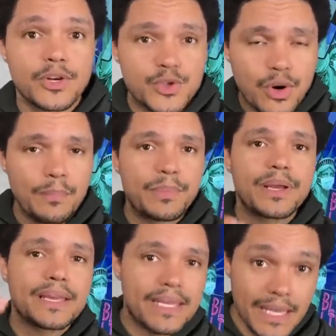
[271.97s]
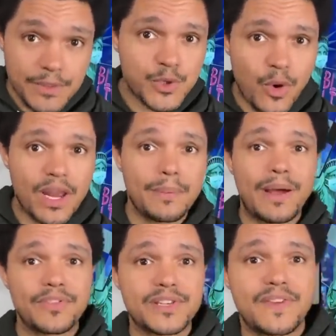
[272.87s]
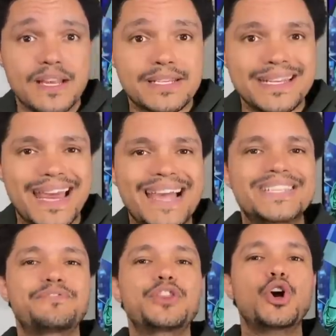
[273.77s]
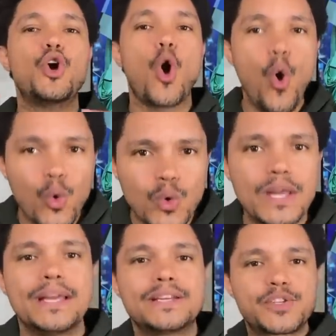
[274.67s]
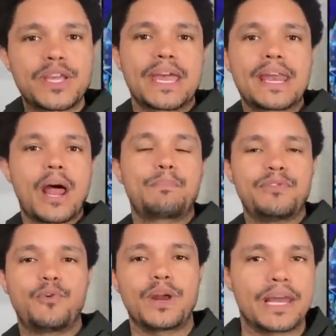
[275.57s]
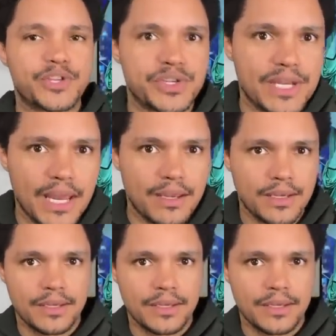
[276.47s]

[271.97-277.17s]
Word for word: Trump keeps talking about this vaccine as if the goal is to get it out before Election Day.